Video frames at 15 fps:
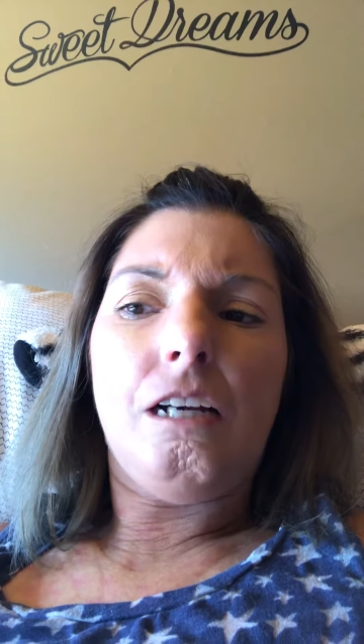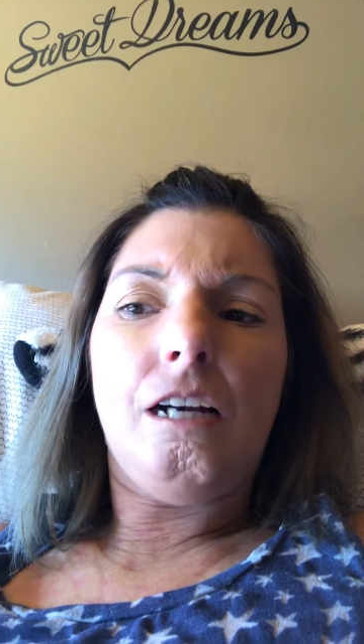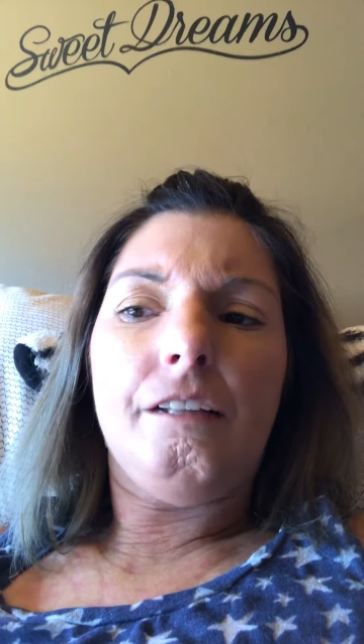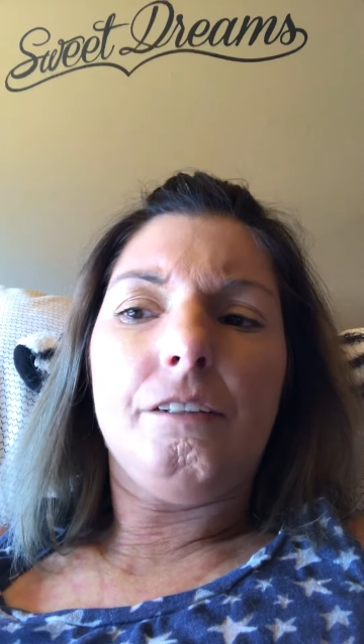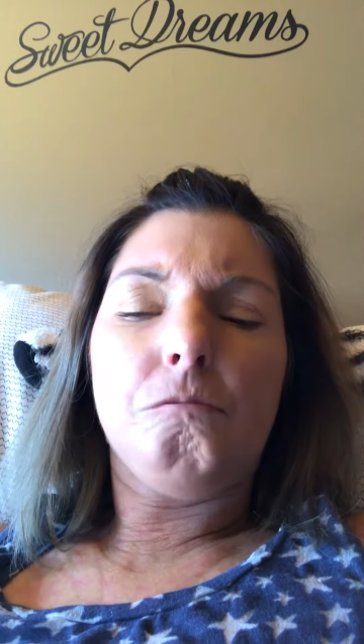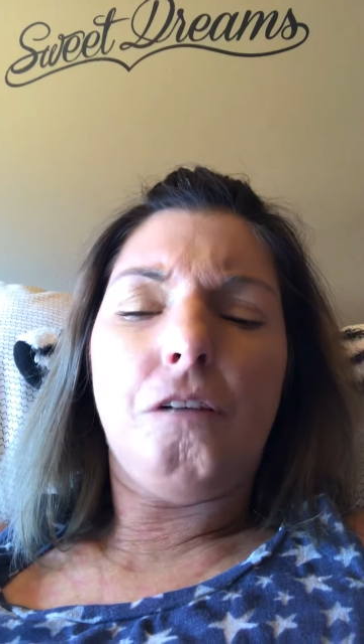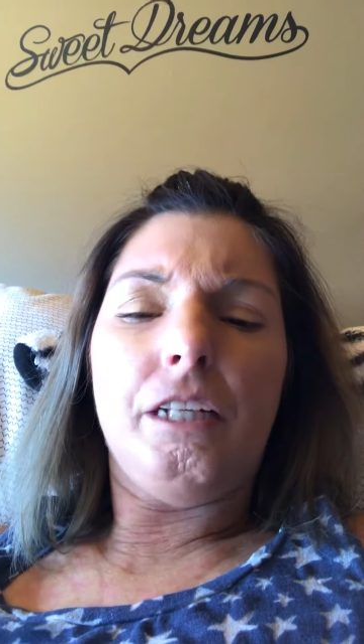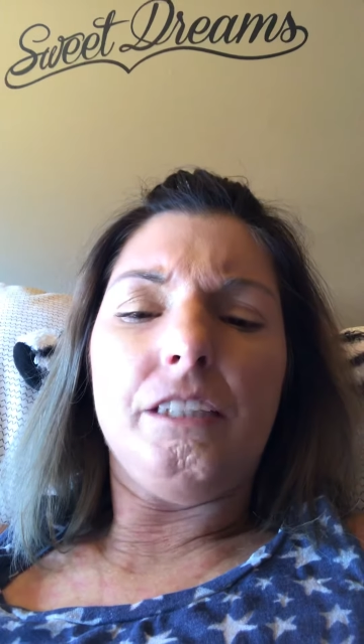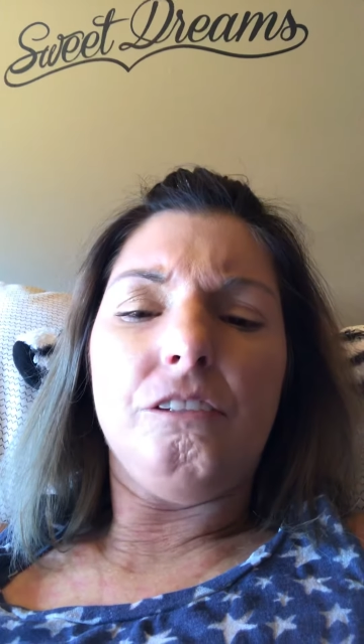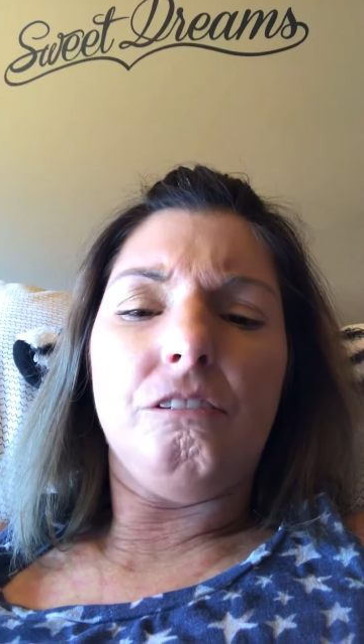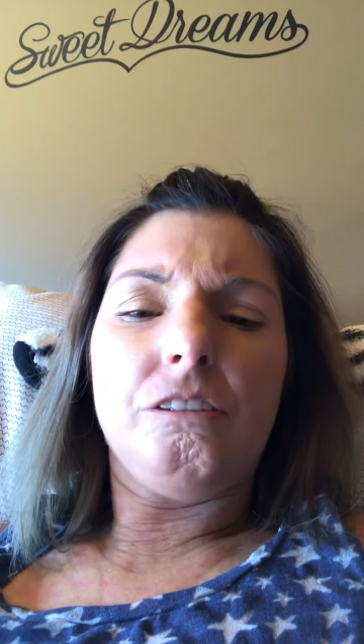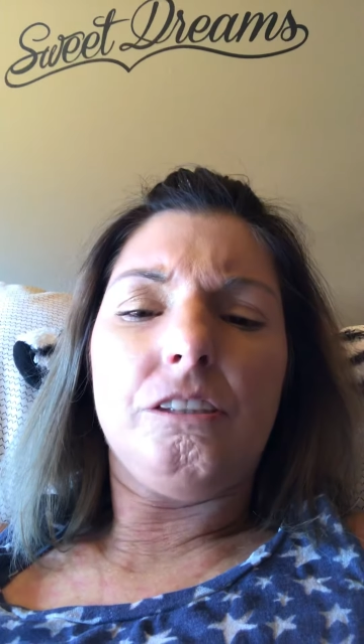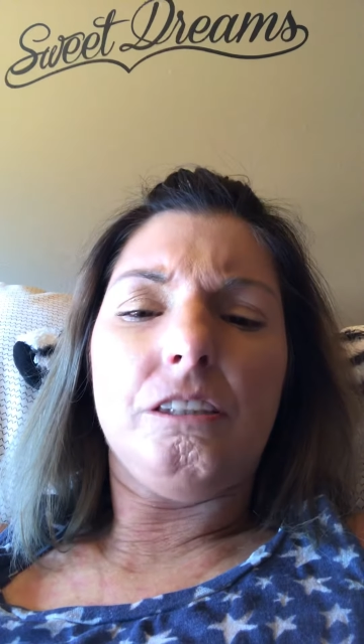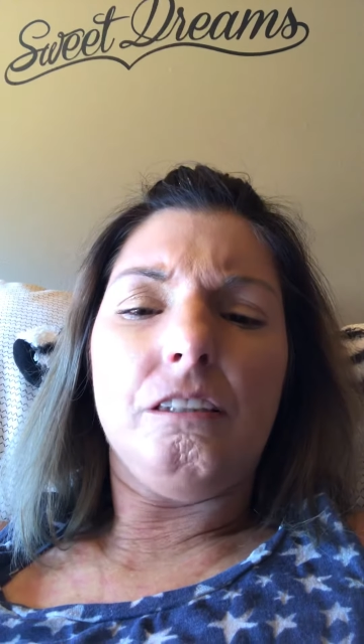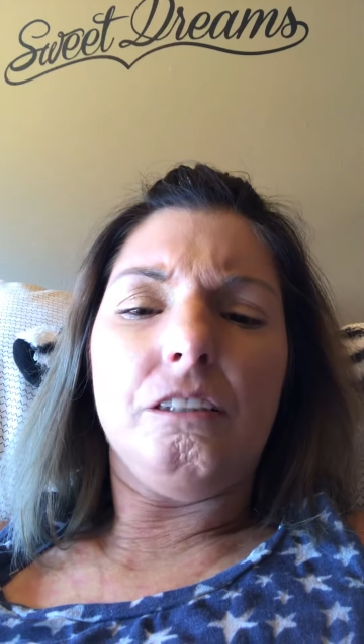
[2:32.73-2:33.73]
on the right
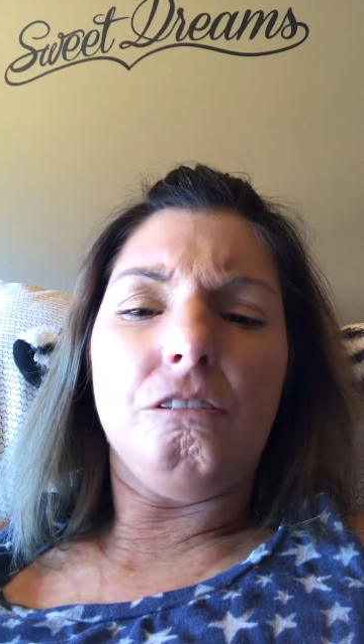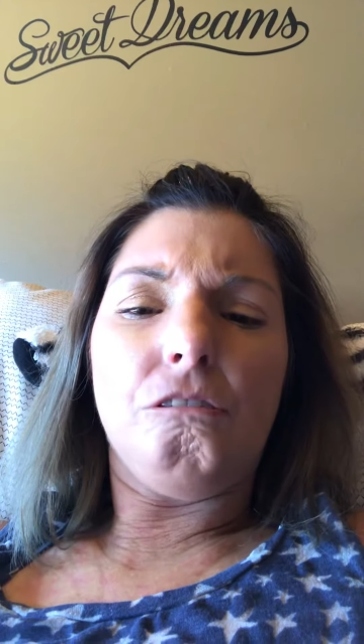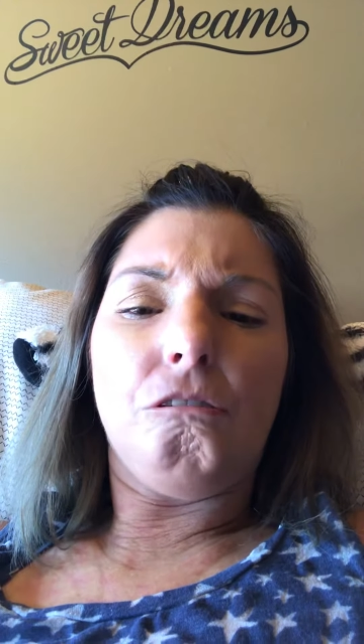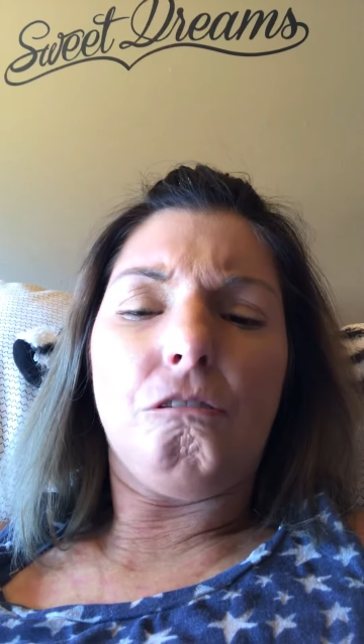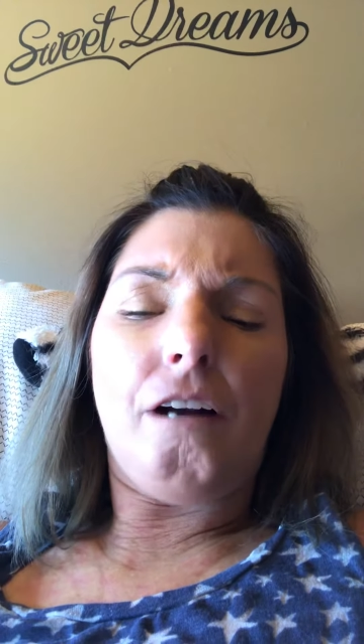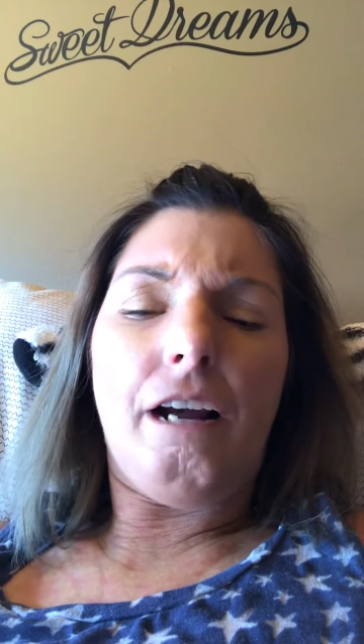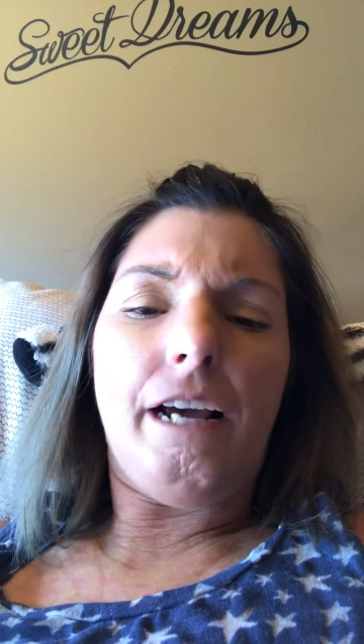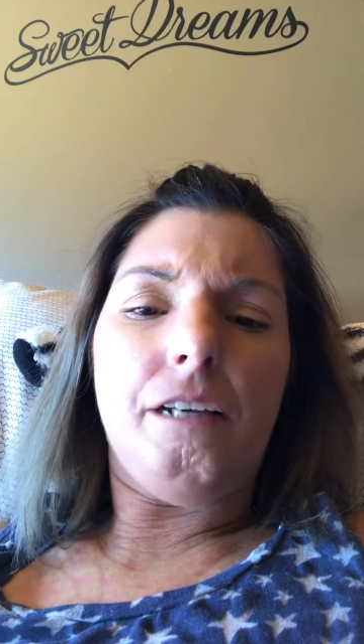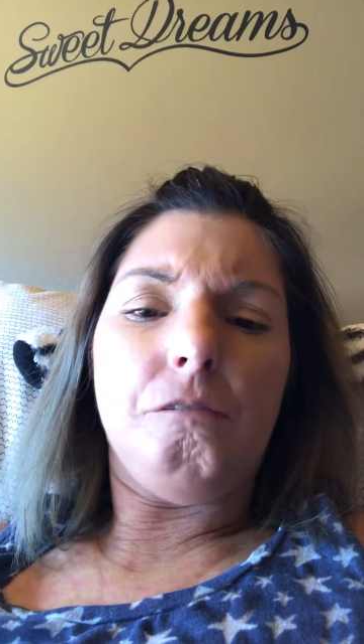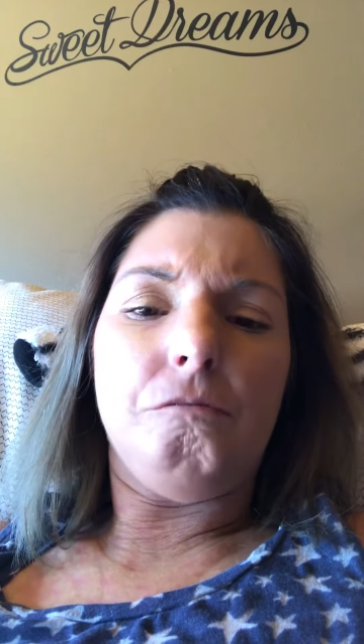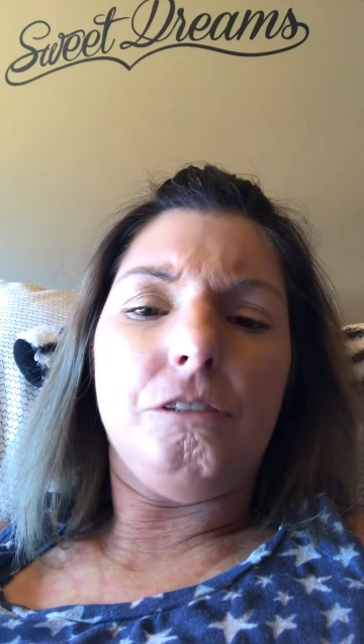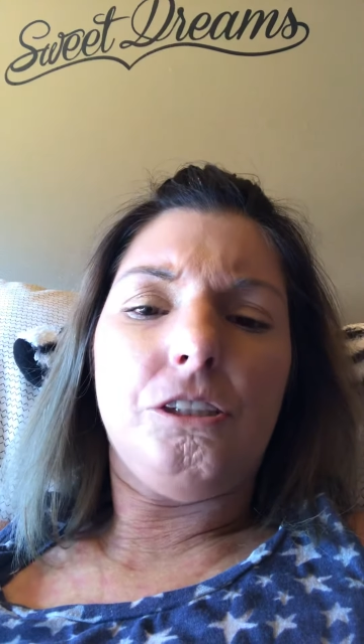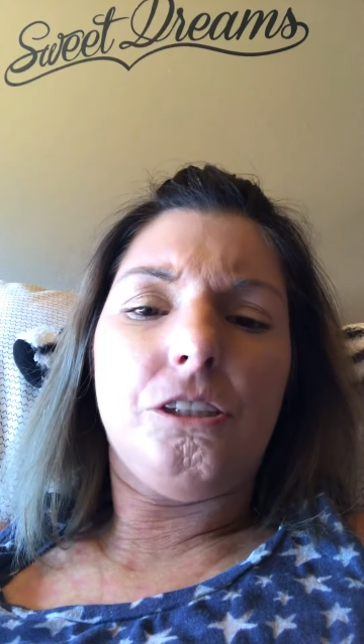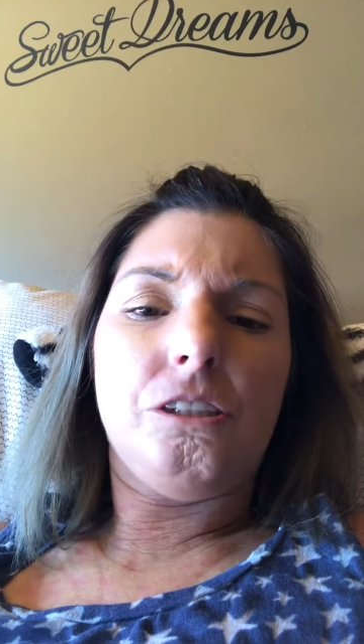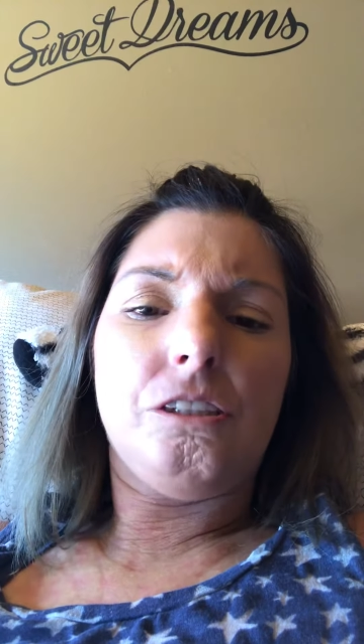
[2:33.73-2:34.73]
looked a little gray,
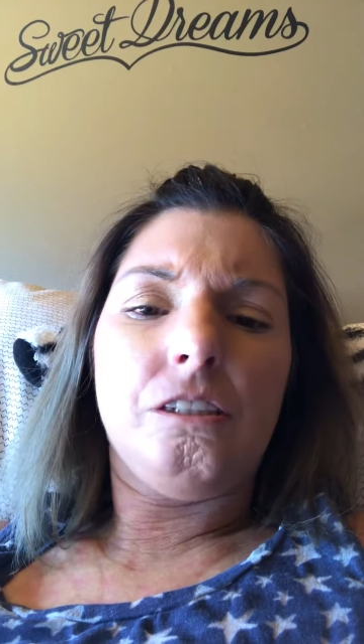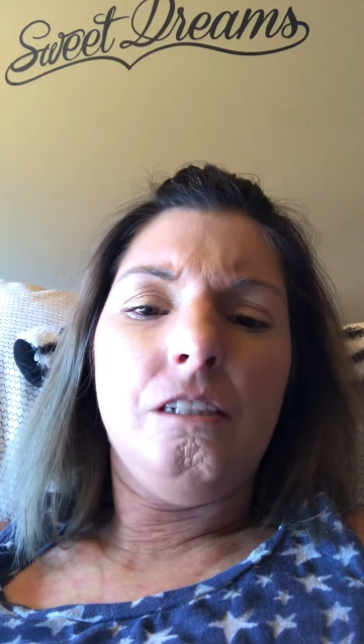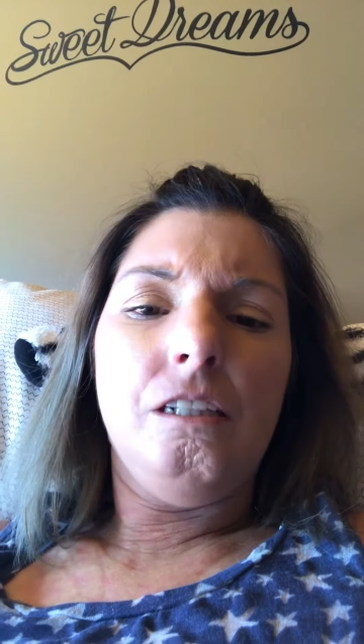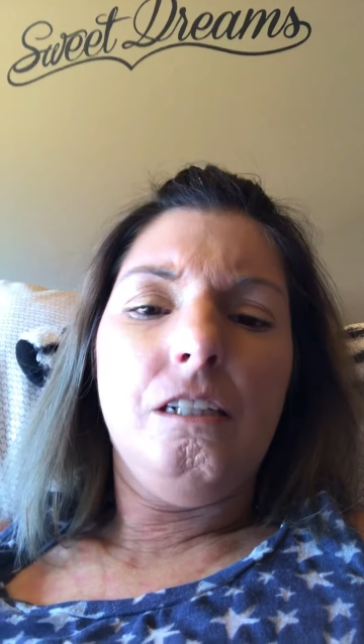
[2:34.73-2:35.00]
which